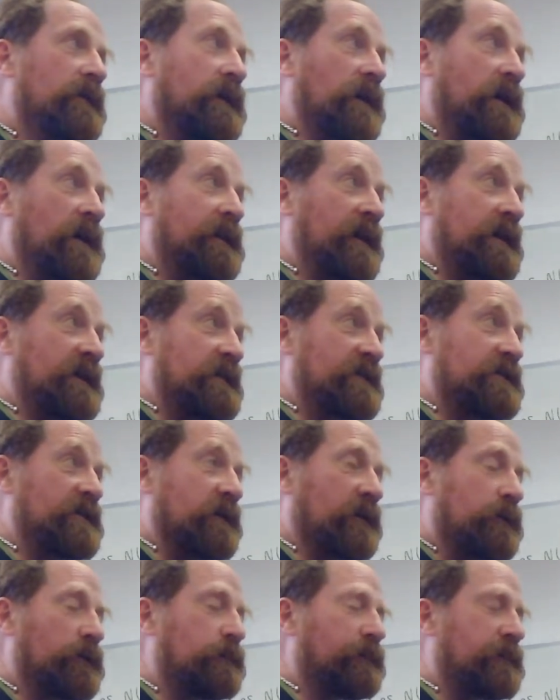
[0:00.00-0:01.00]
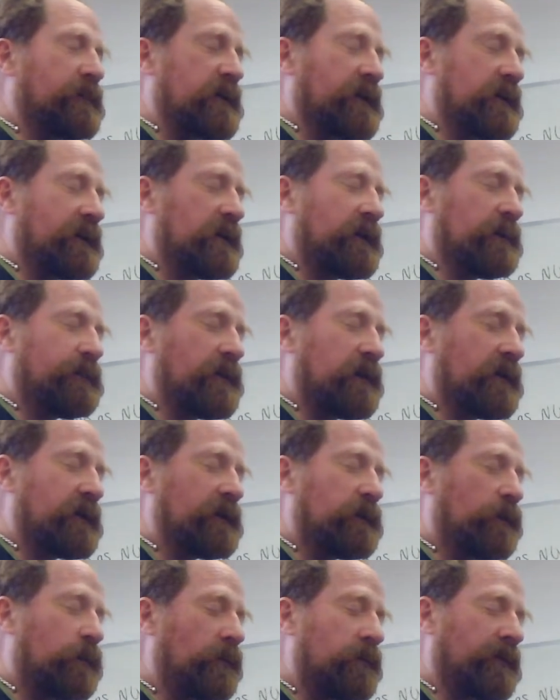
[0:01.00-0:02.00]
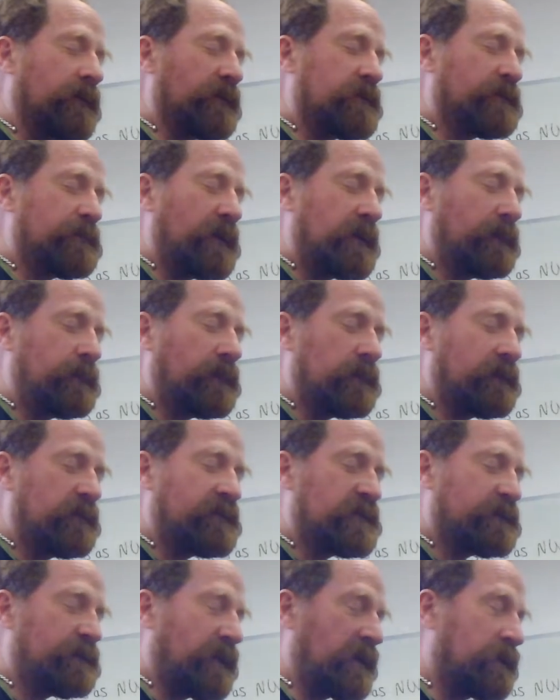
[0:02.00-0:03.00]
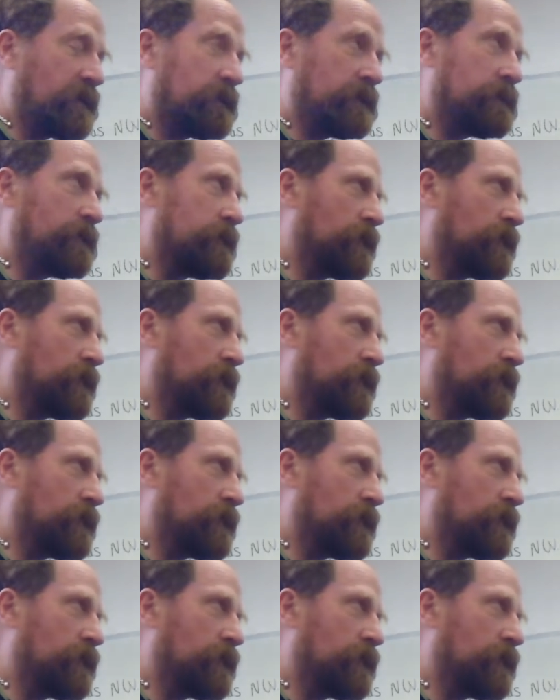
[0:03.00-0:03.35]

And that is the hope, I think, behind all of those people who've spent